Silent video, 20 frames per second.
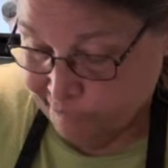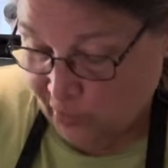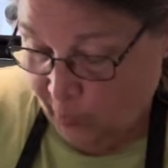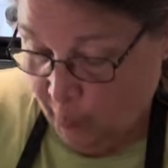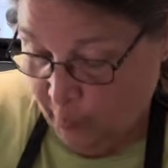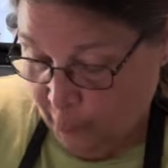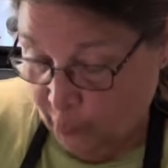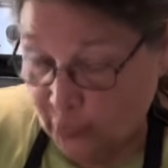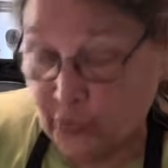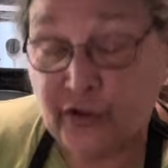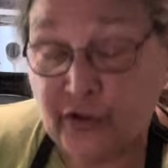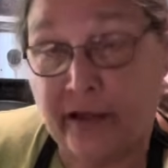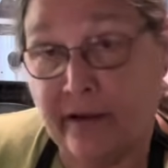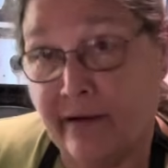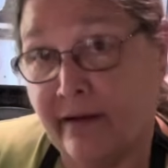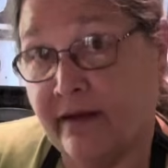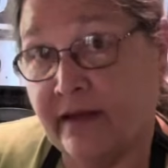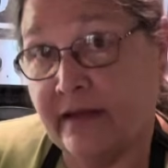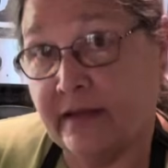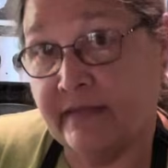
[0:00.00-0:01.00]

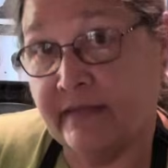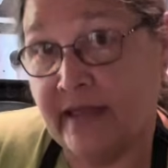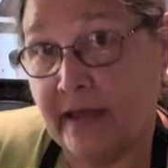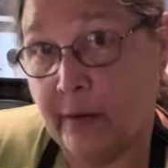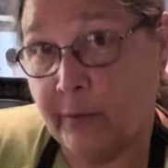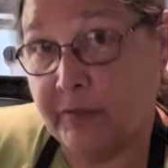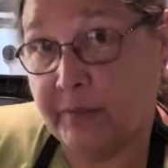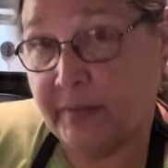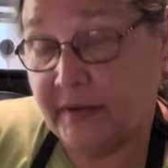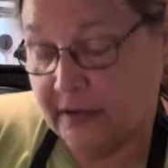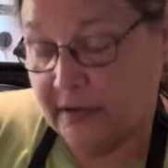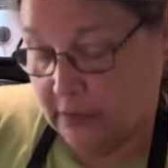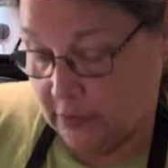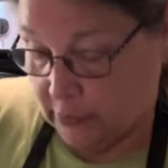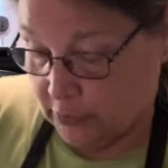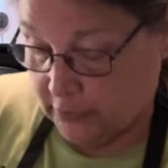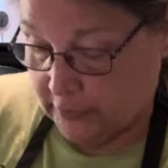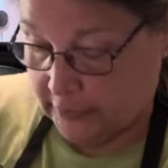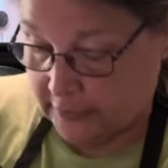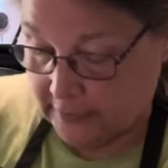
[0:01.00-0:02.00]
bouillon, that would be
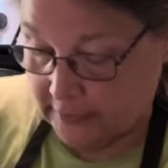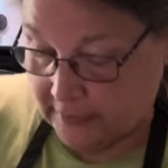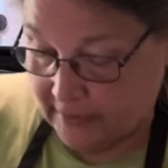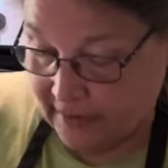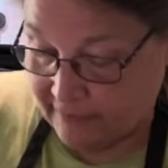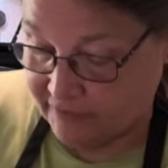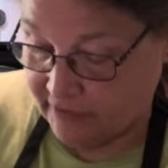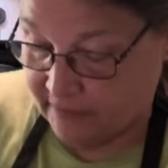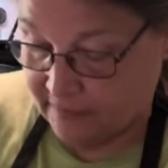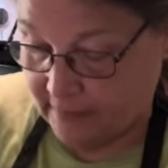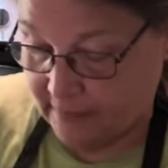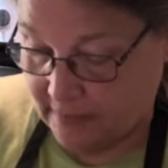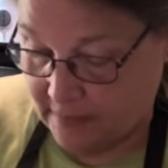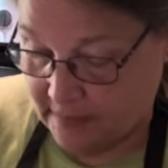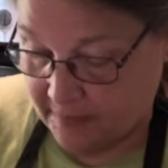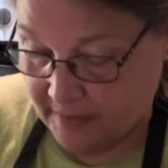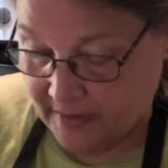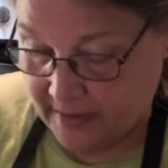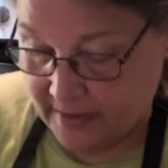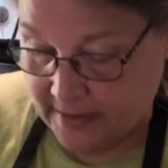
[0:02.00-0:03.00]
good. I've done that in
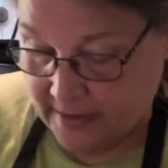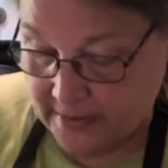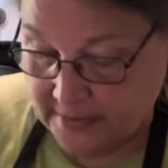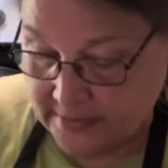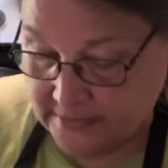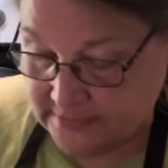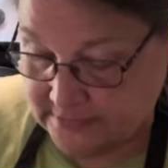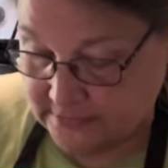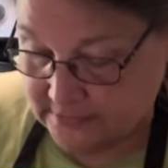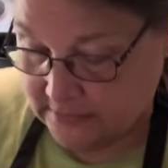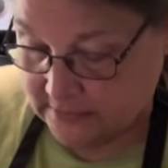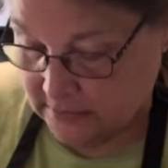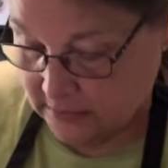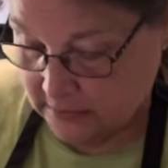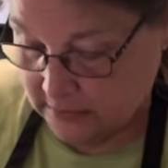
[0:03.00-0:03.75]
the past.